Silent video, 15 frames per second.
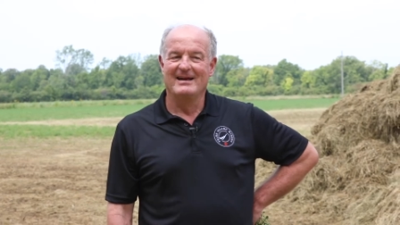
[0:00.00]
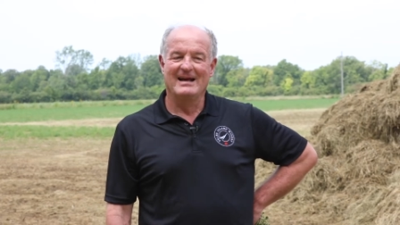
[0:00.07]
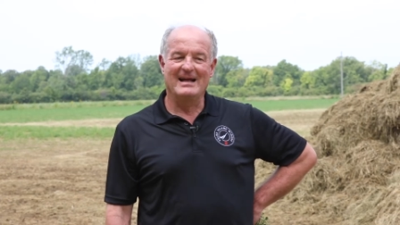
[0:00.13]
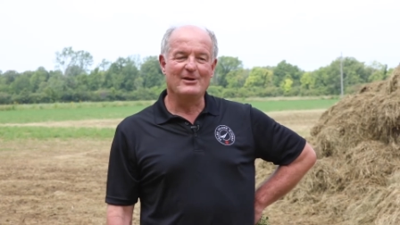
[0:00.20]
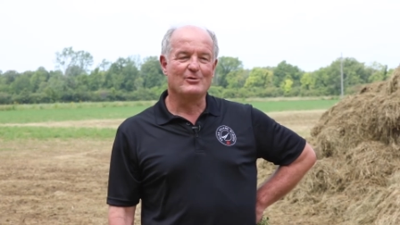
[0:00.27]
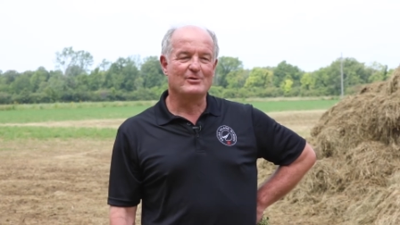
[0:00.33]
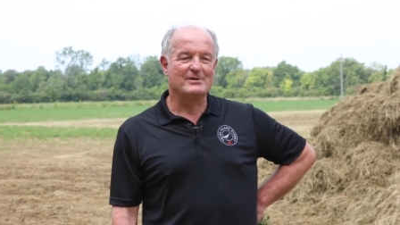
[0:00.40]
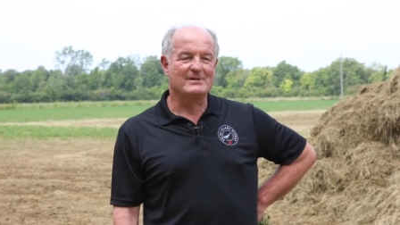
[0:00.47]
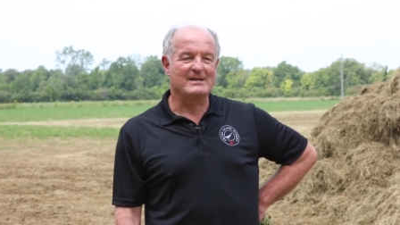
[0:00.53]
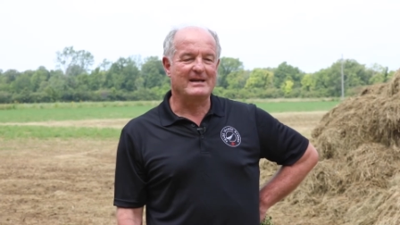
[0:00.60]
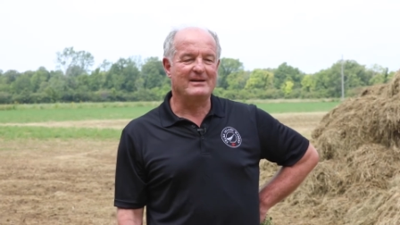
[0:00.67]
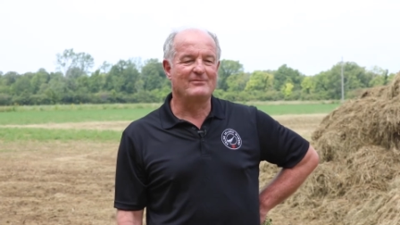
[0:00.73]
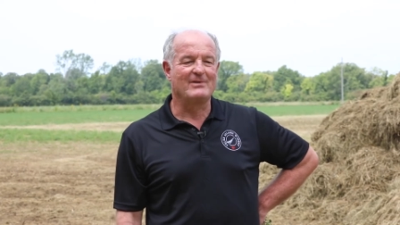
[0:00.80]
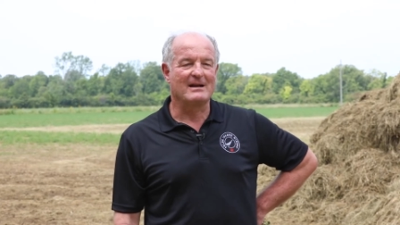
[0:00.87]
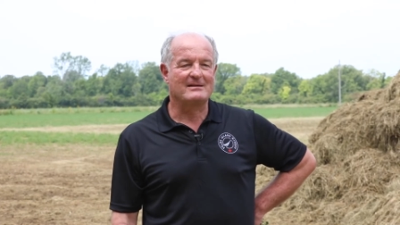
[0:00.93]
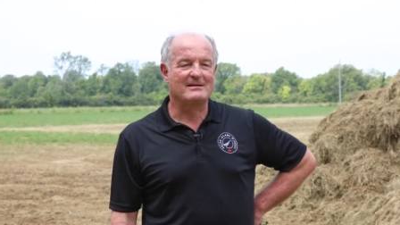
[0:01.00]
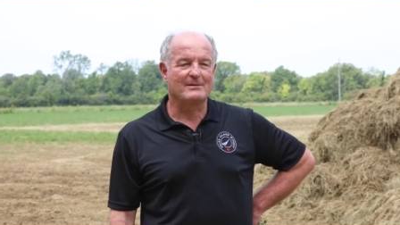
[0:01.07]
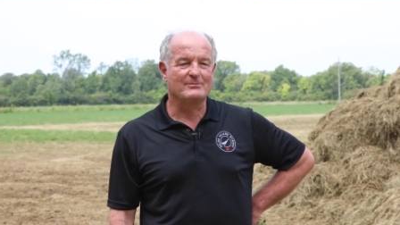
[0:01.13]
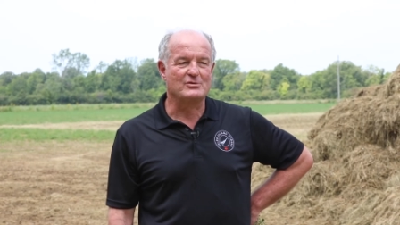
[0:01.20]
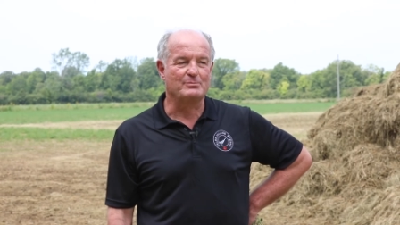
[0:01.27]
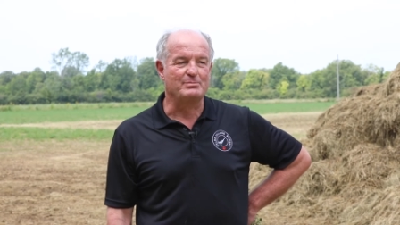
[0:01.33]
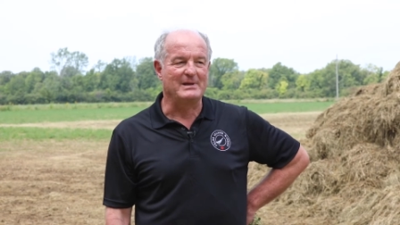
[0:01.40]
Hello, good day,
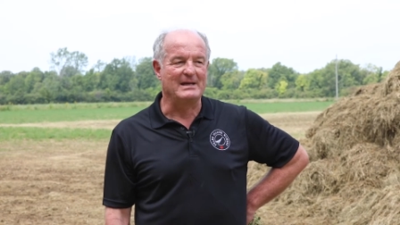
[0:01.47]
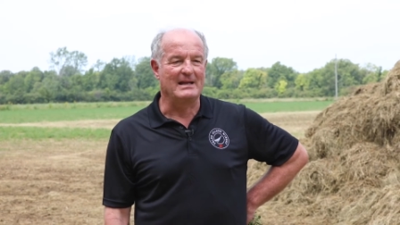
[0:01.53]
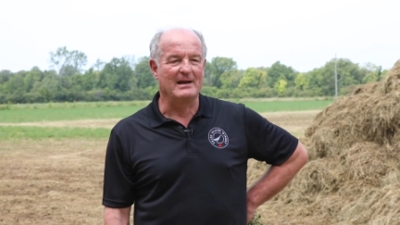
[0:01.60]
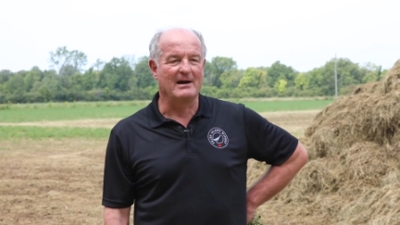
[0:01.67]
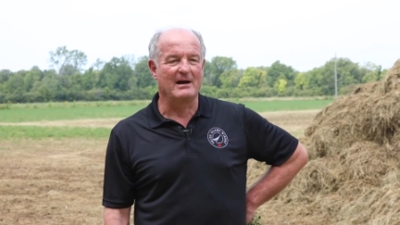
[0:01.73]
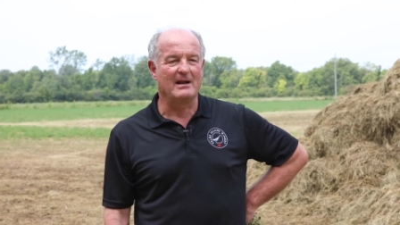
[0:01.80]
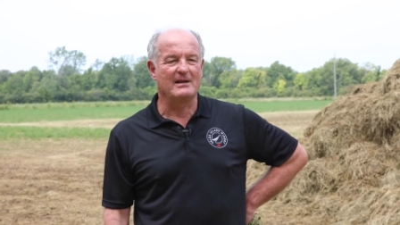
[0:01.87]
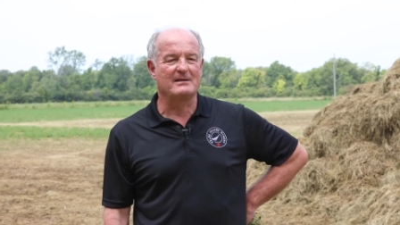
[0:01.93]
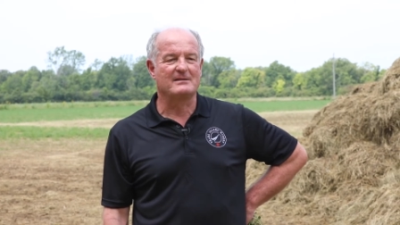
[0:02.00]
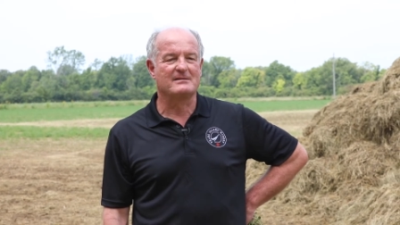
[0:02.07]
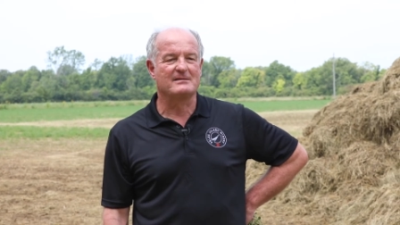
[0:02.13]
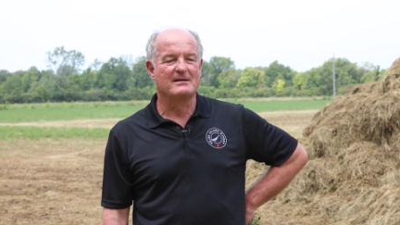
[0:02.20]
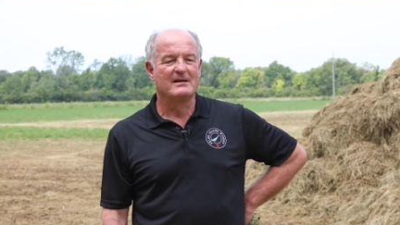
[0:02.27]
welcome to Pelee Island